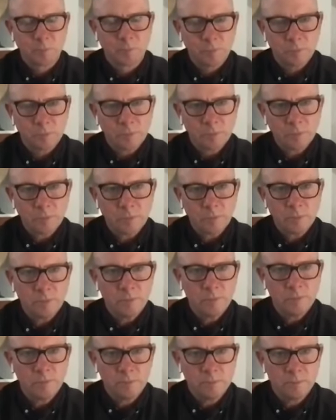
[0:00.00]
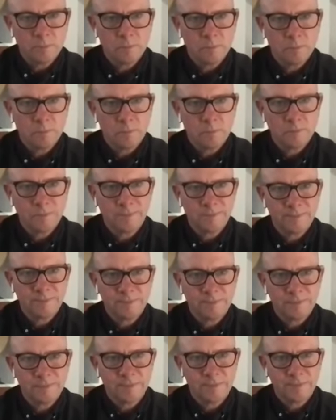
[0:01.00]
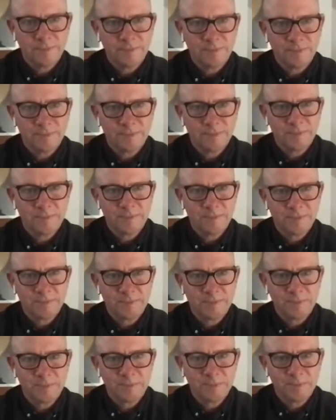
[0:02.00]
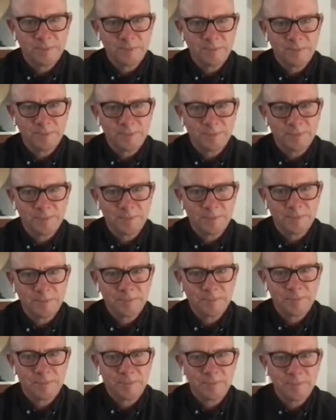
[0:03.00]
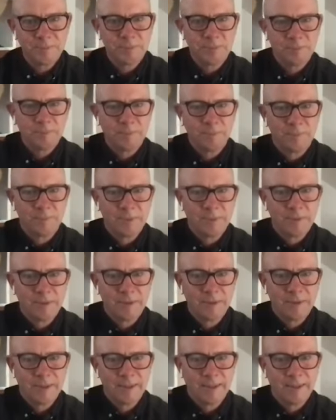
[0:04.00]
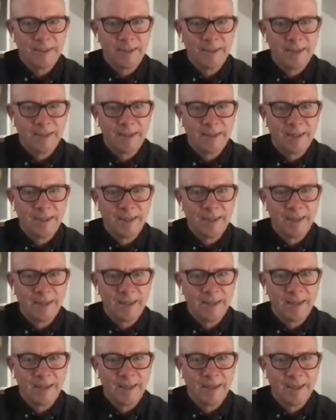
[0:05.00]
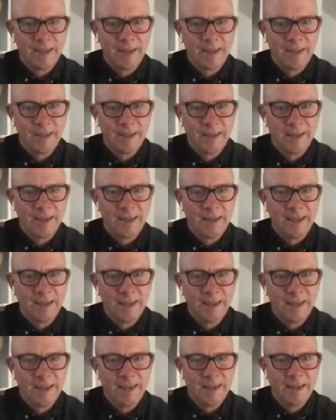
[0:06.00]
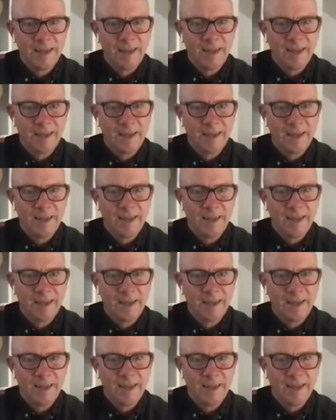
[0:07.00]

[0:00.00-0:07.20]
The person shown says nothing.